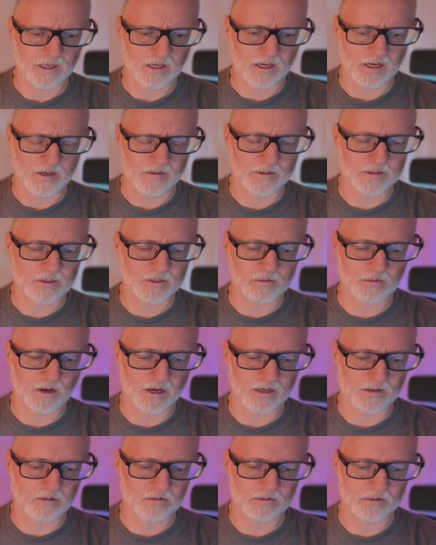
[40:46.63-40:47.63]
This is why I
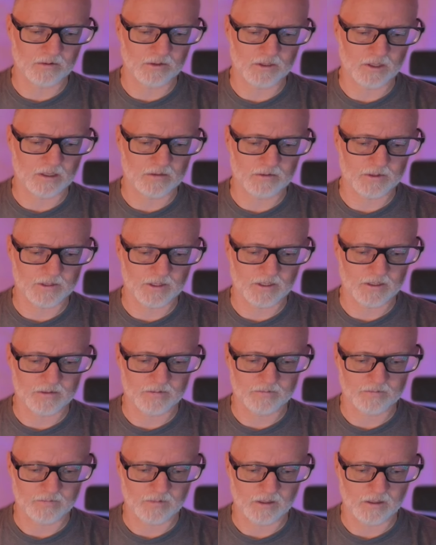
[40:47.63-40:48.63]
don't do chakrasana.
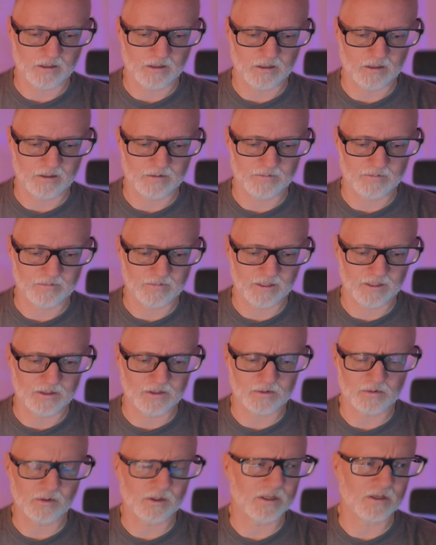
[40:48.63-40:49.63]
Um, and
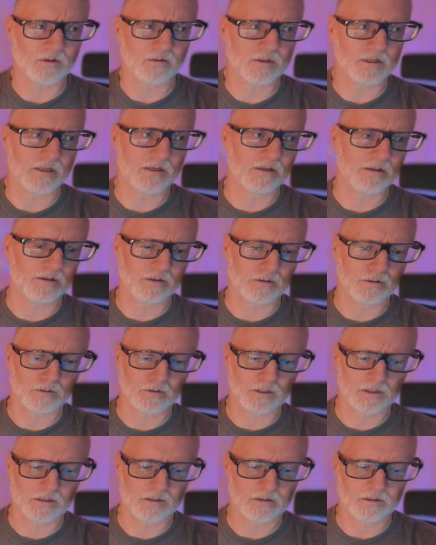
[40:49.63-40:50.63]
there's really no need to do
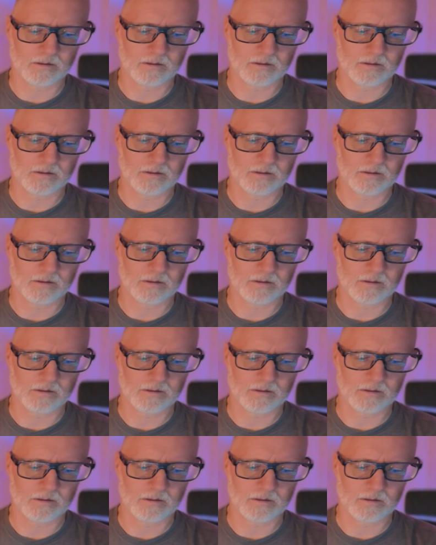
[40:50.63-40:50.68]
it.